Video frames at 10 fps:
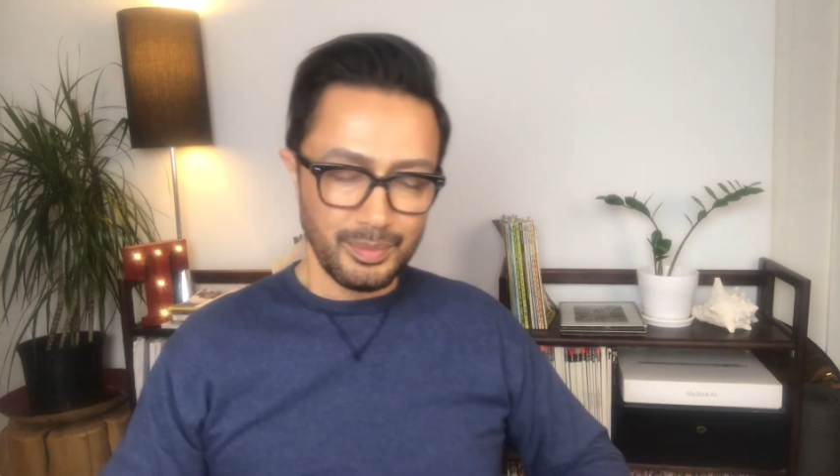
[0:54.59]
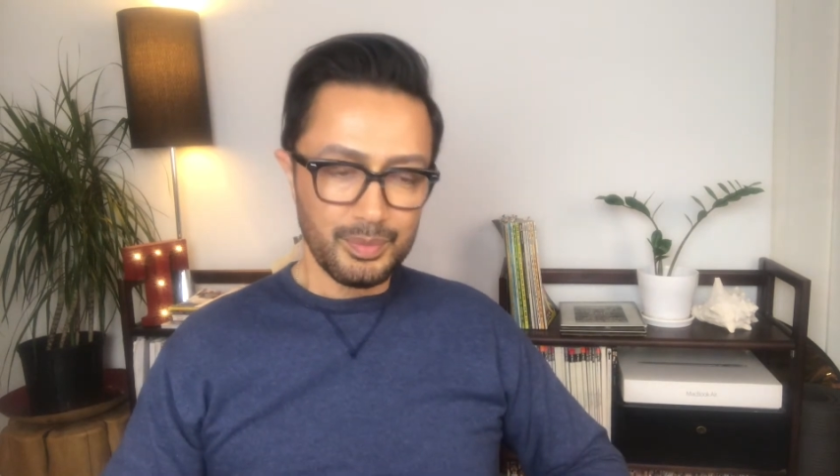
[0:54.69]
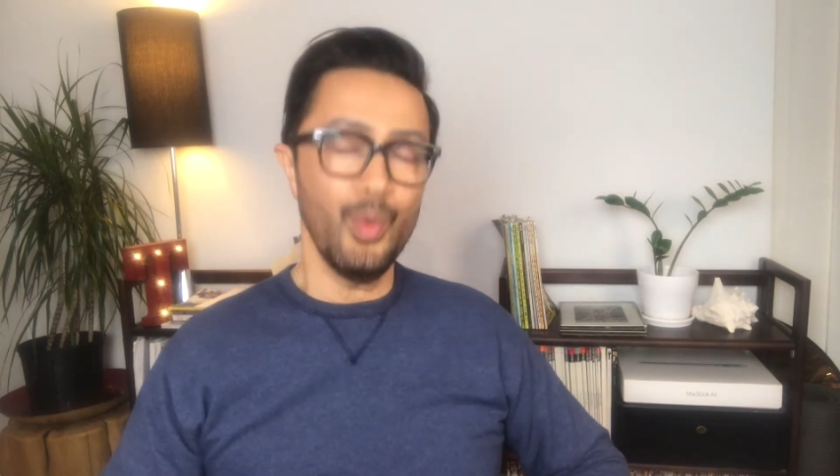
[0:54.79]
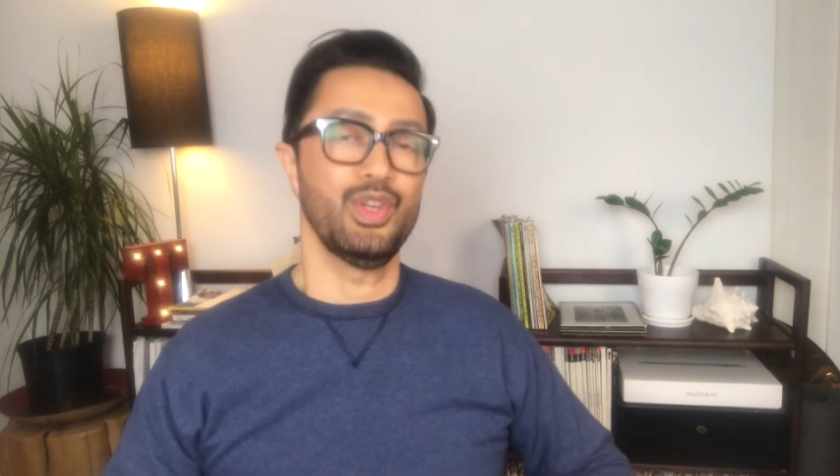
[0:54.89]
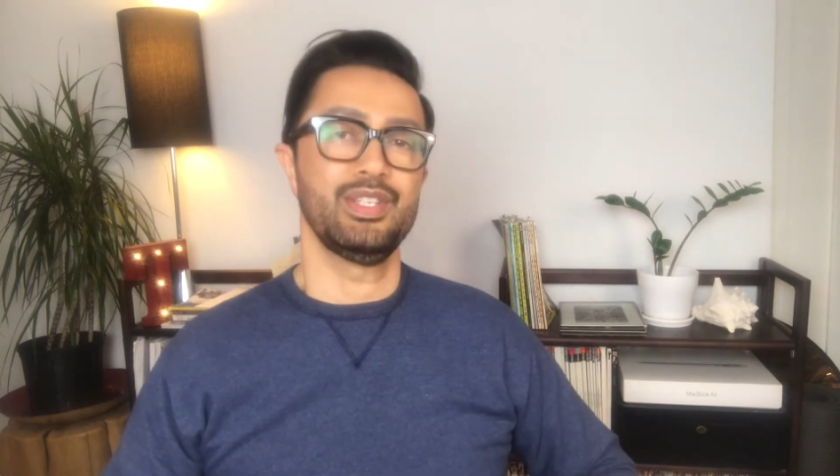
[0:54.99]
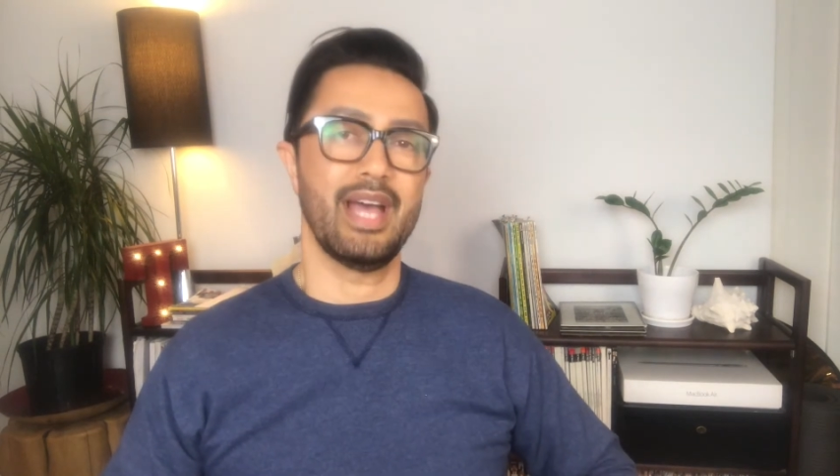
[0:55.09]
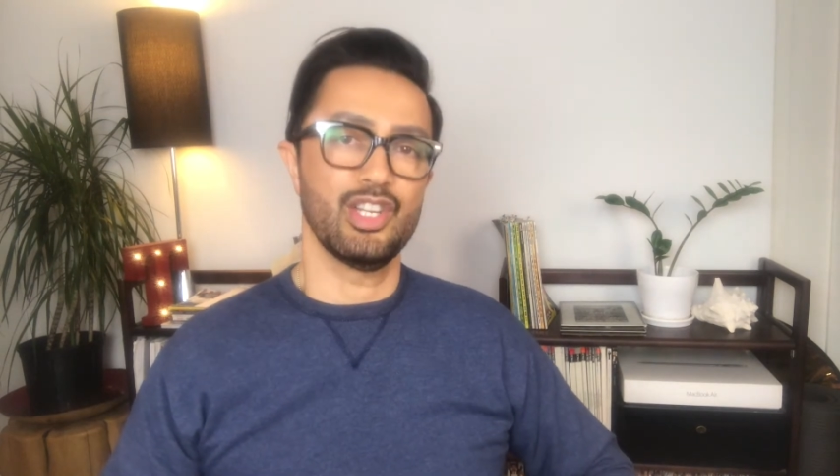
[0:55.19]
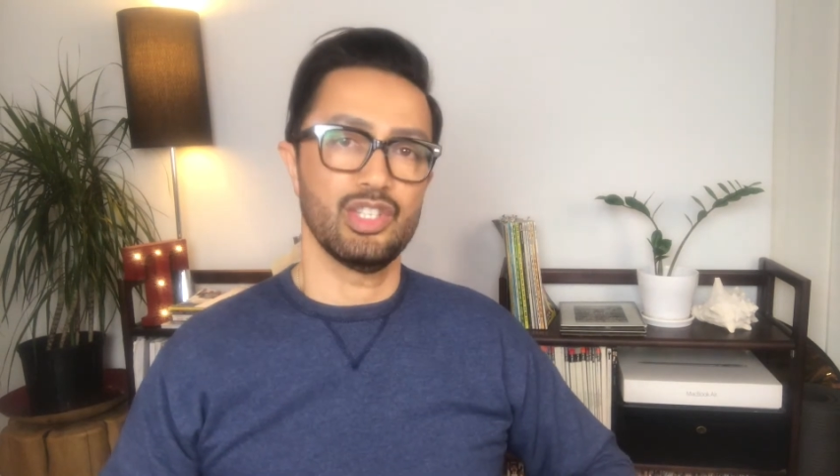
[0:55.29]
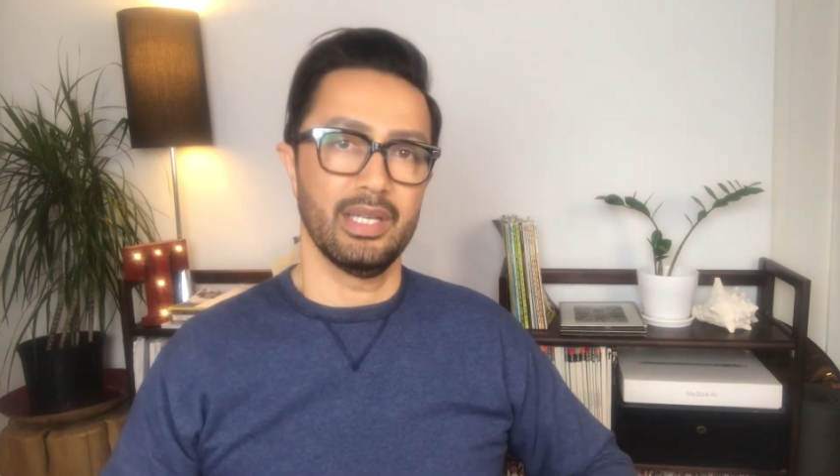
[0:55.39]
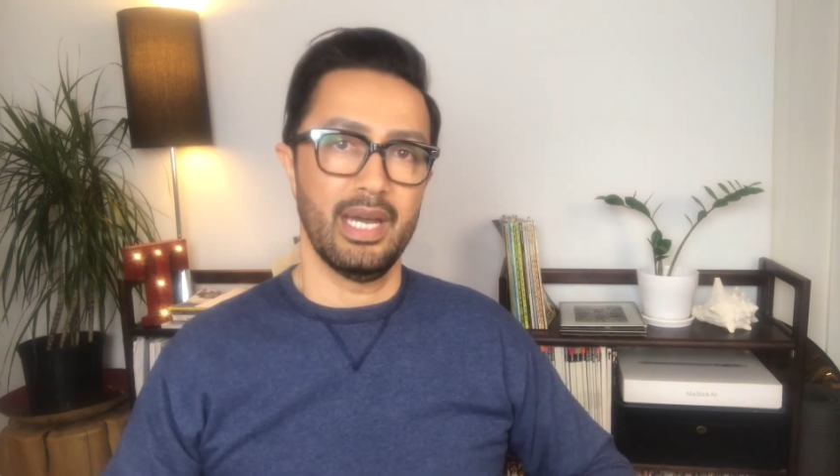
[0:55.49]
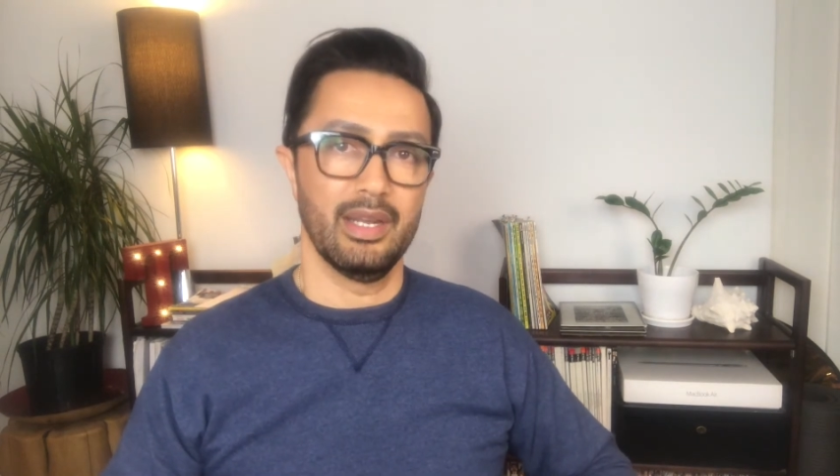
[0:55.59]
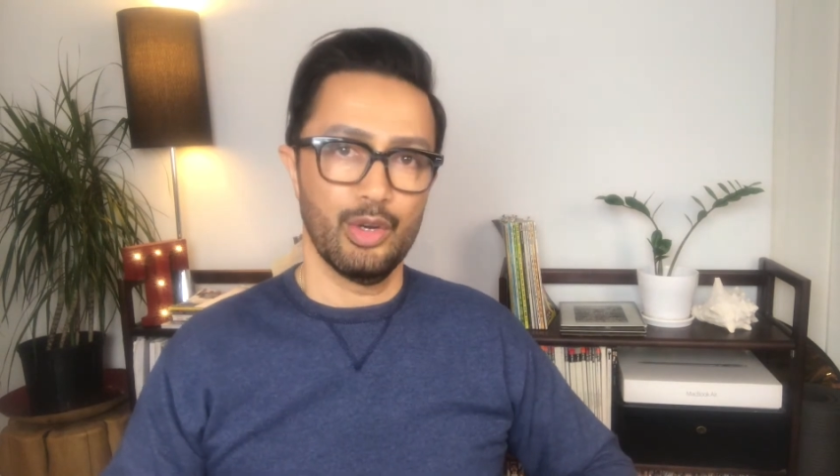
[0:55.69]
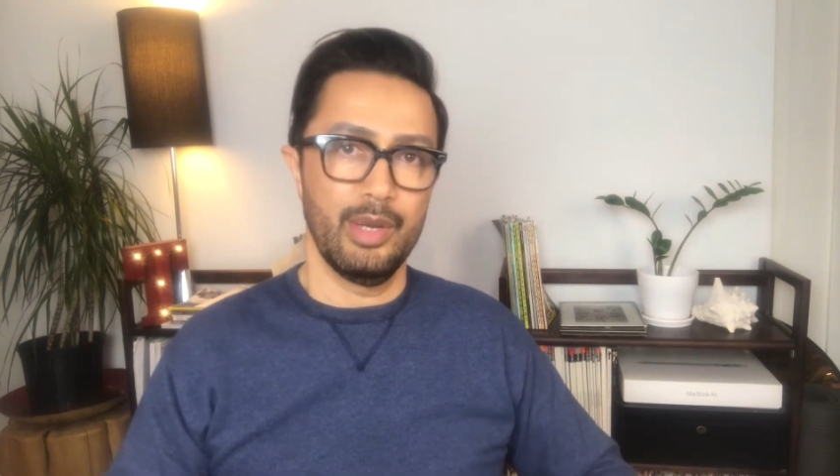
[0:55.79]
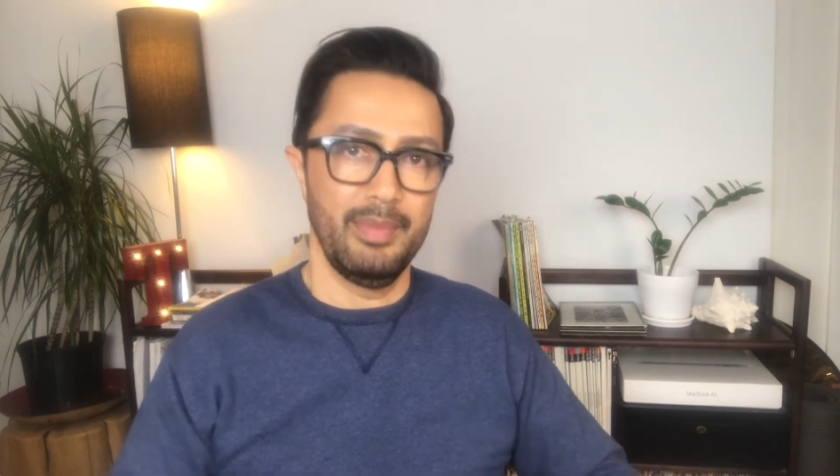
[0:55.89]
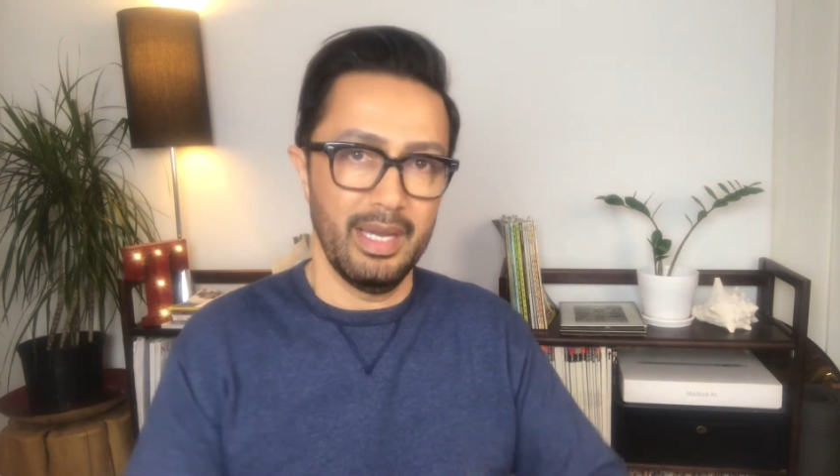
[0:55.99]
which is actually kind of
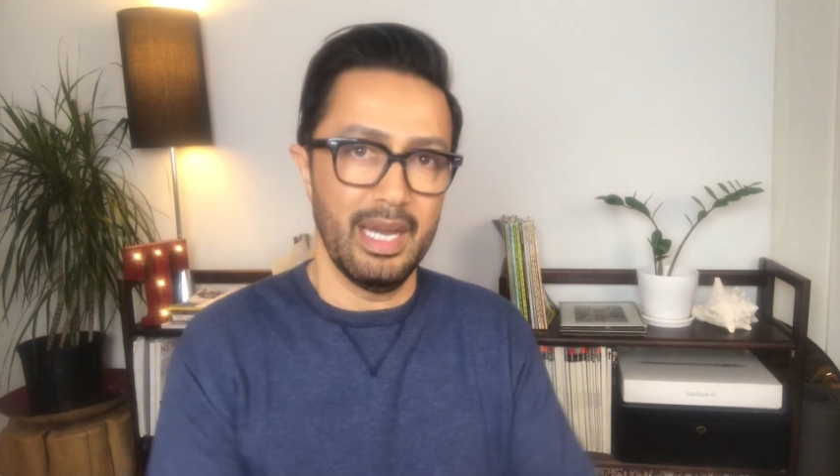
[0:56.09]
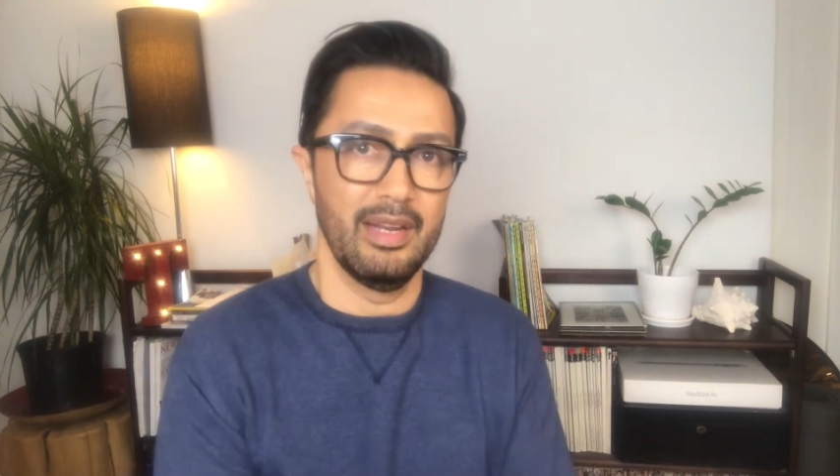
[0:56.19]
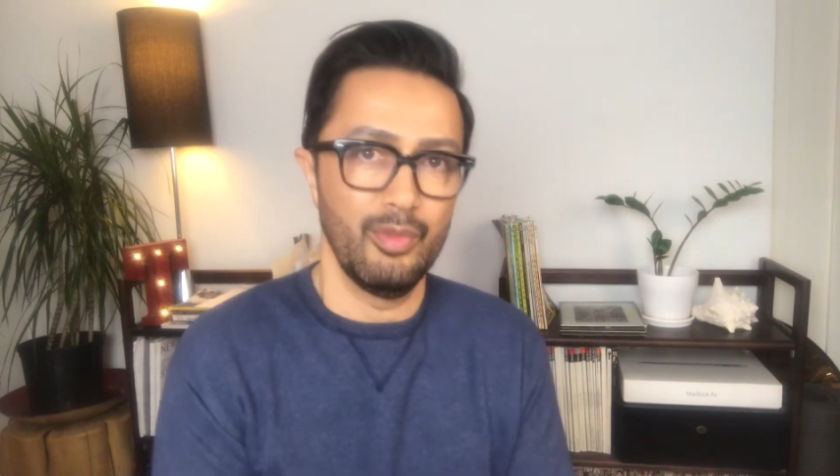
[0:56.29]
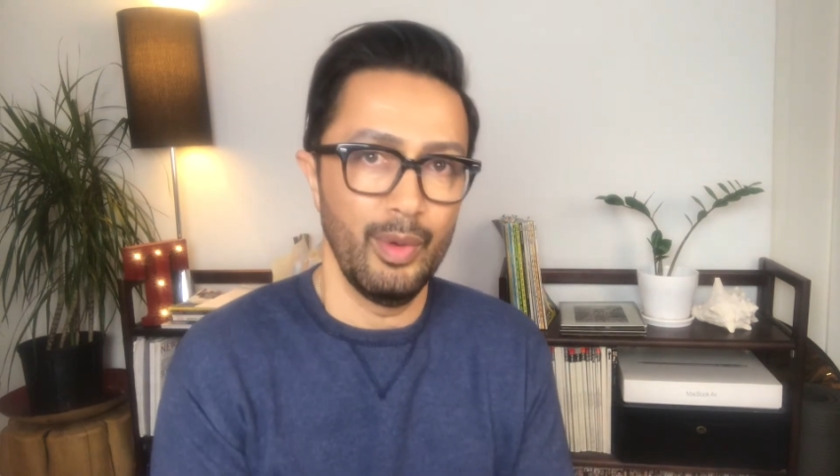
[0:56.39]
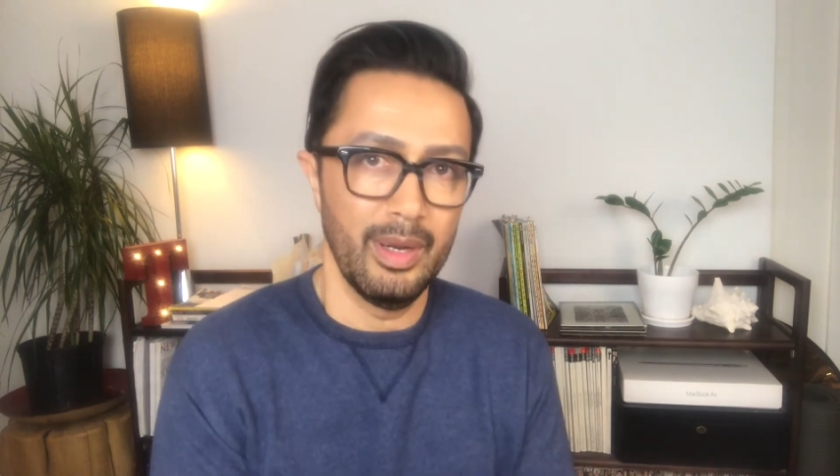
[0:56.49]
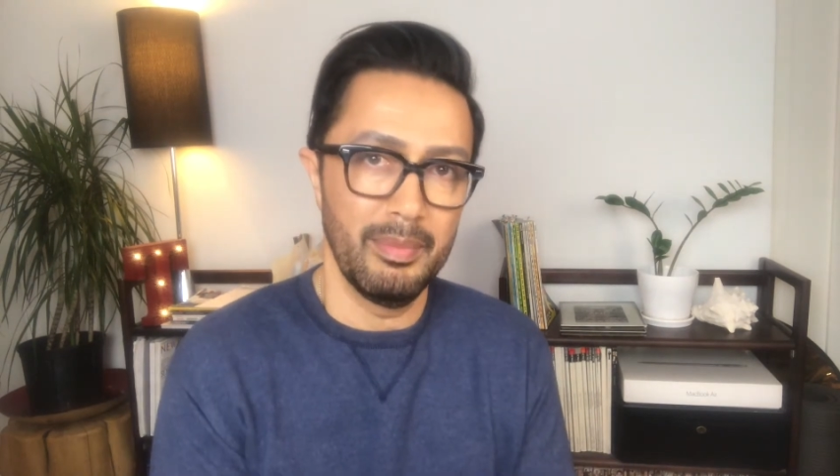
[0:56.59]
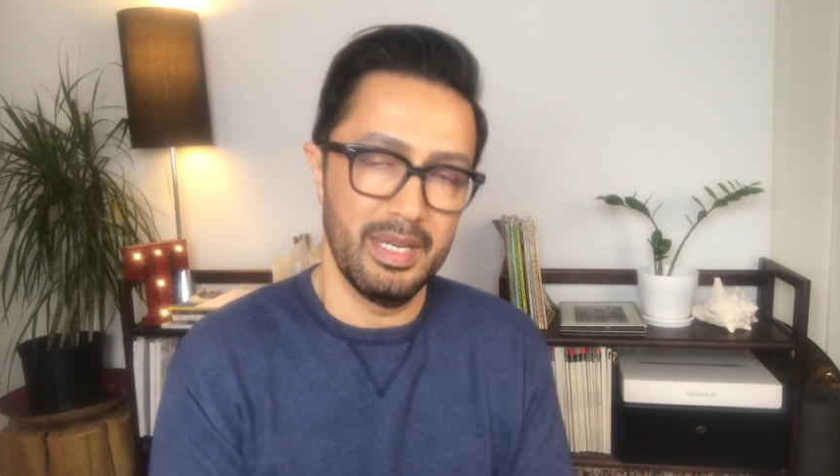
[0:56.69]
creepy and kind of weird,